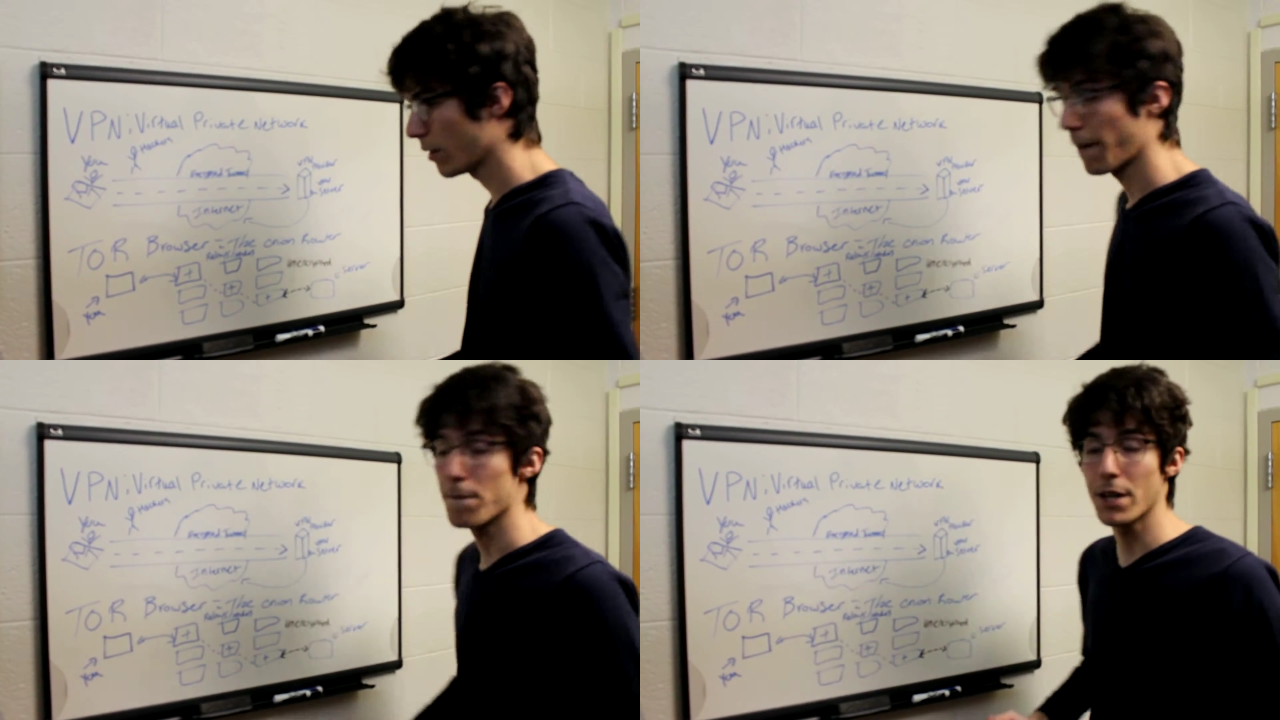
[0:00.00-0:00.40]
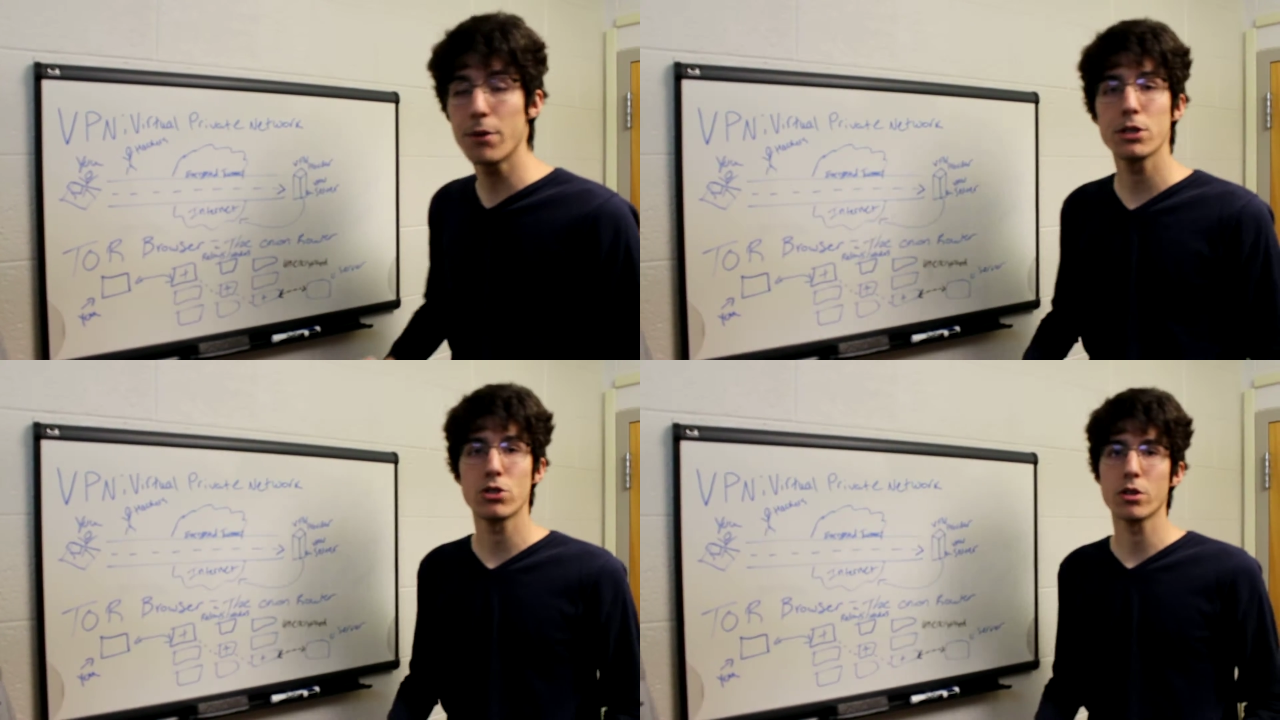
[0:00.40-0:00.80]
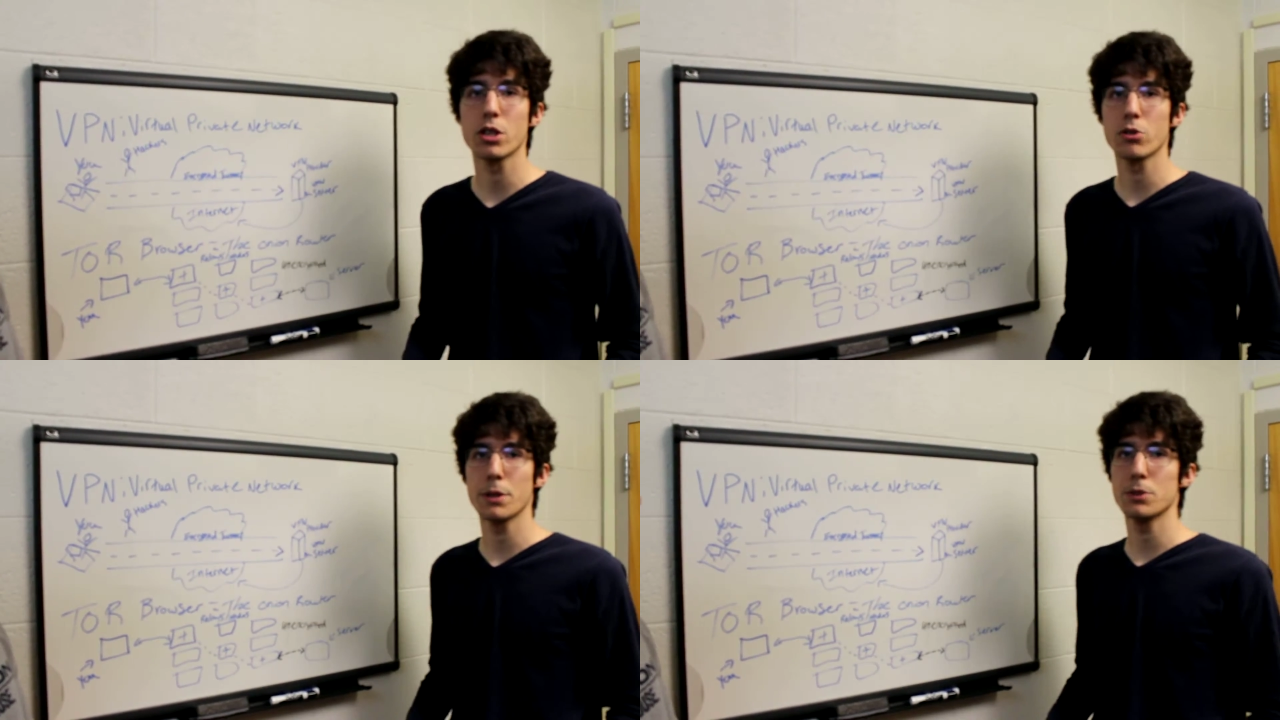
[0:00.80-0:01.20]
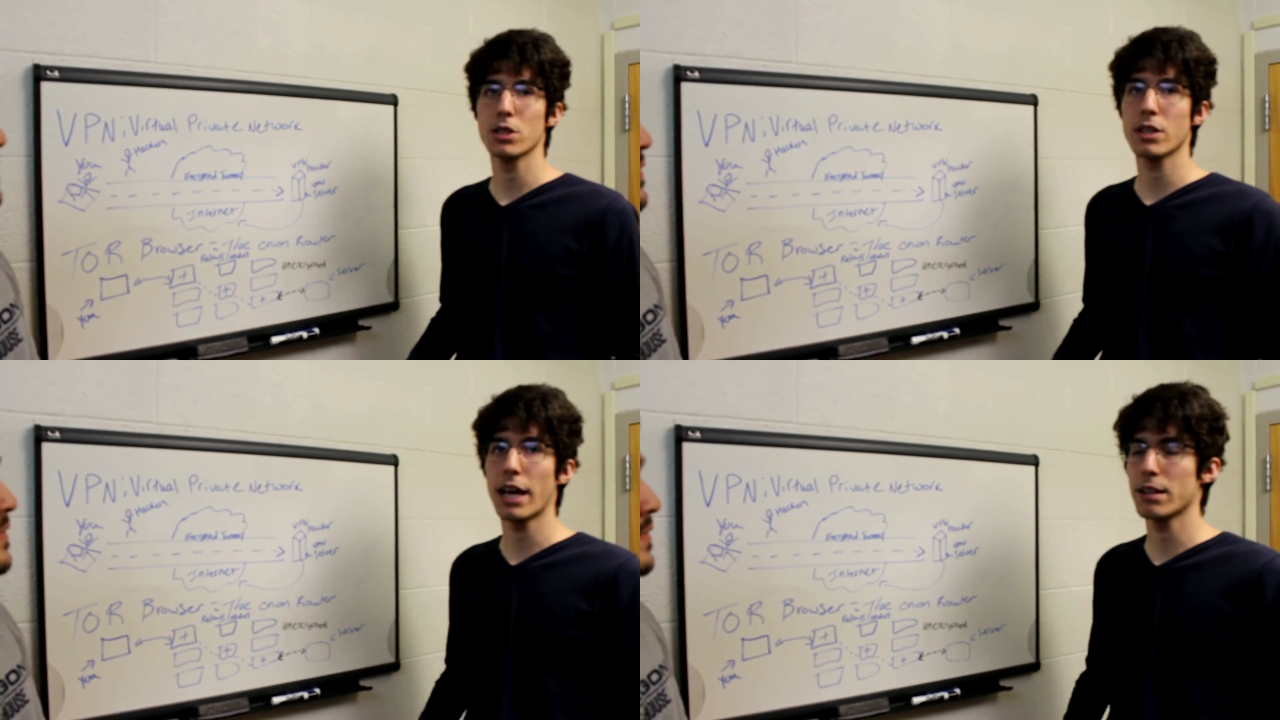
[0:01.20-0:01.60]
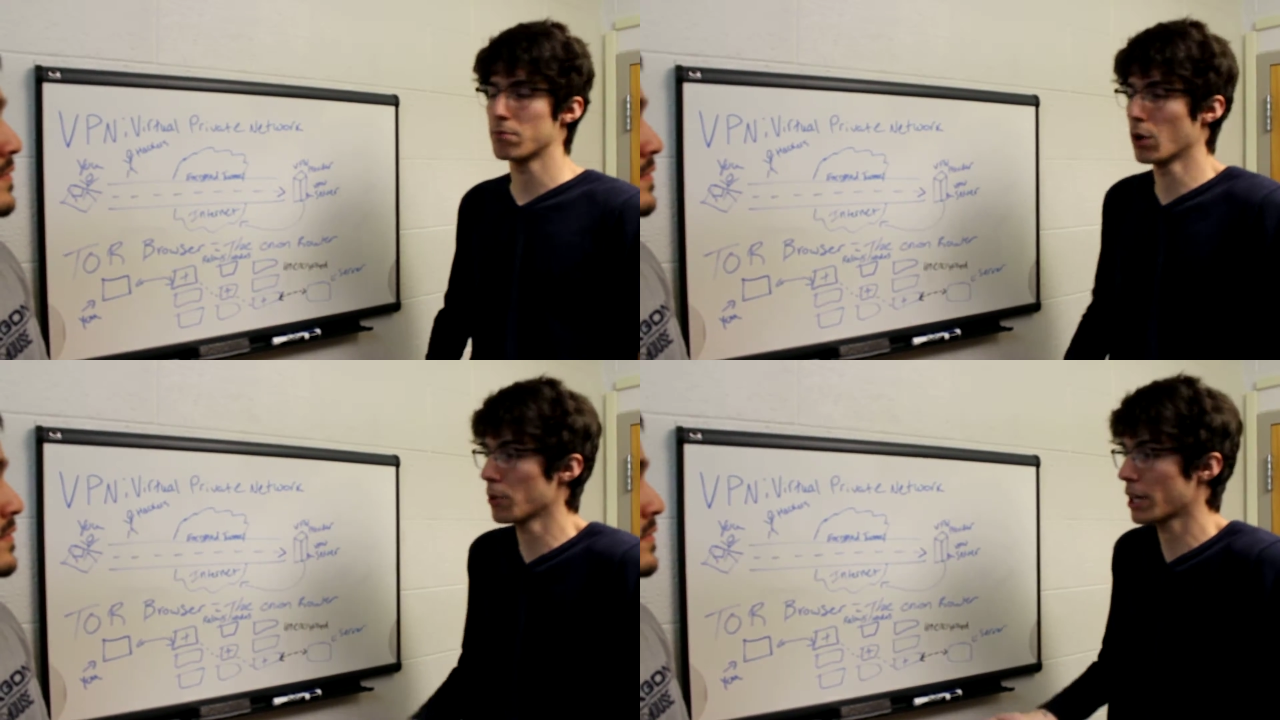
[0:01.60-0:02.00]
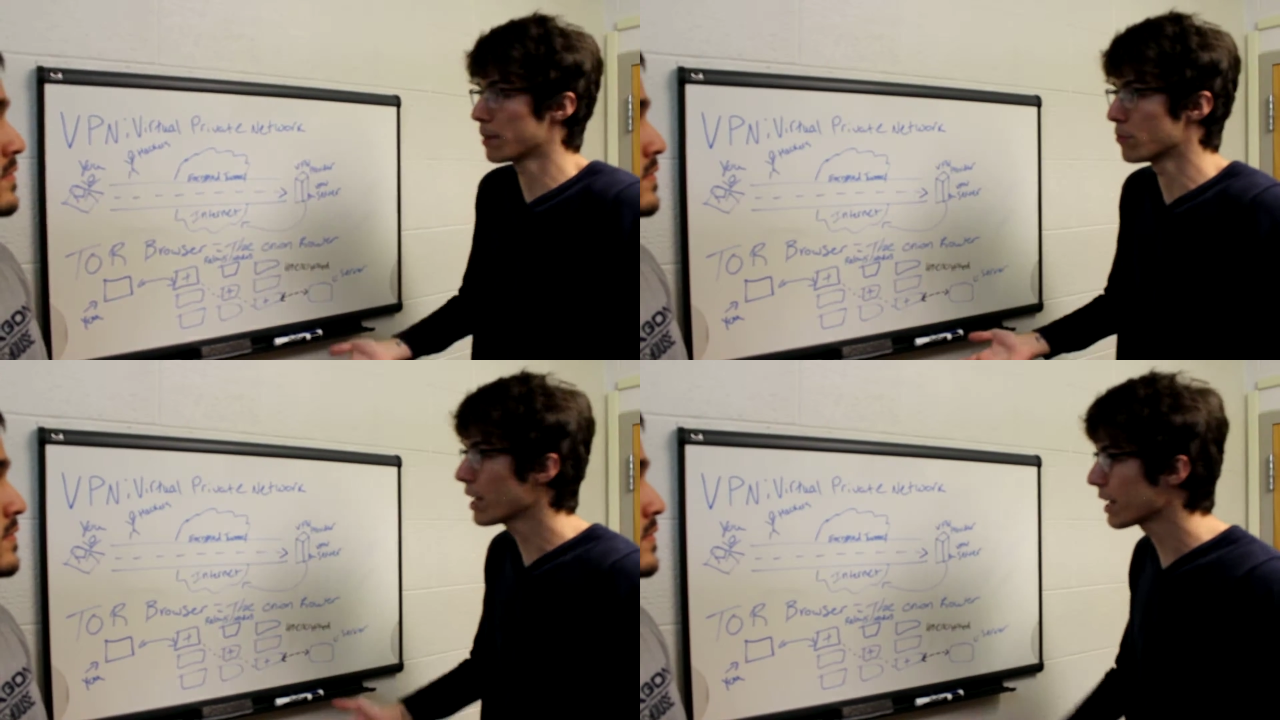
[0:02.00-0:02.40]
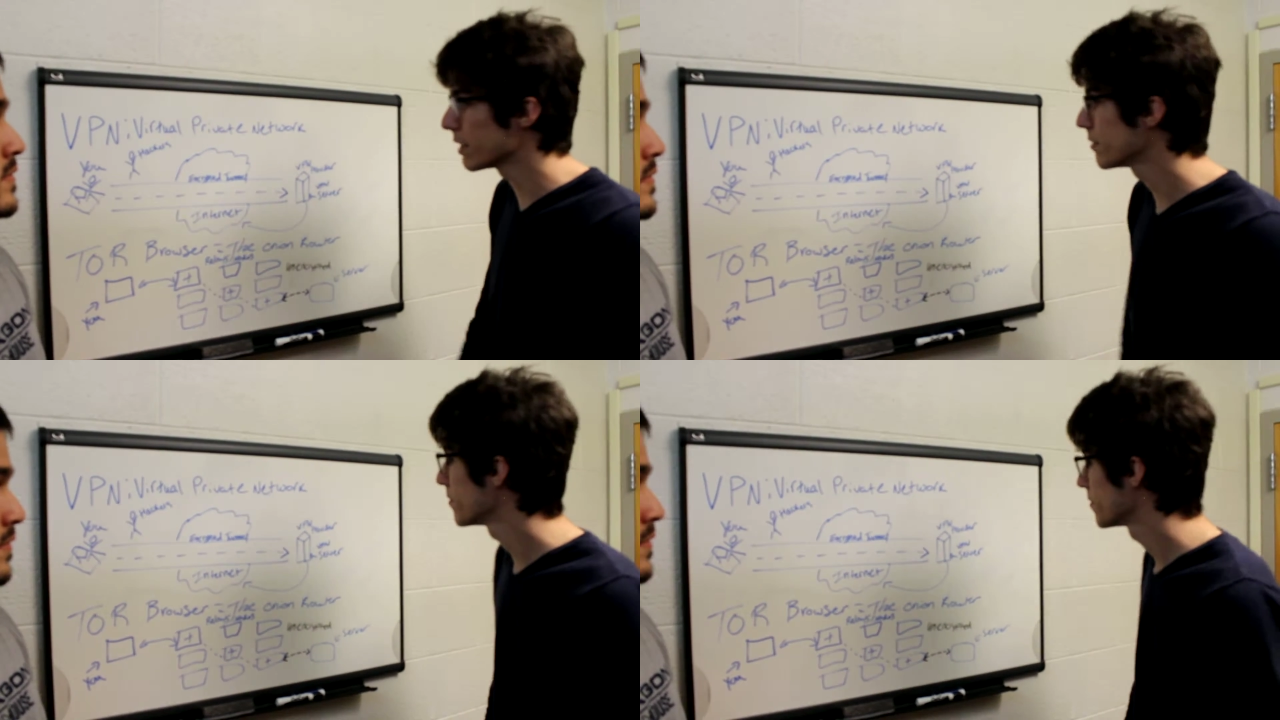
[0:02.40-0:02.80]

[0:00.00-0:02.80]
a very strong encryption that nobody can break it.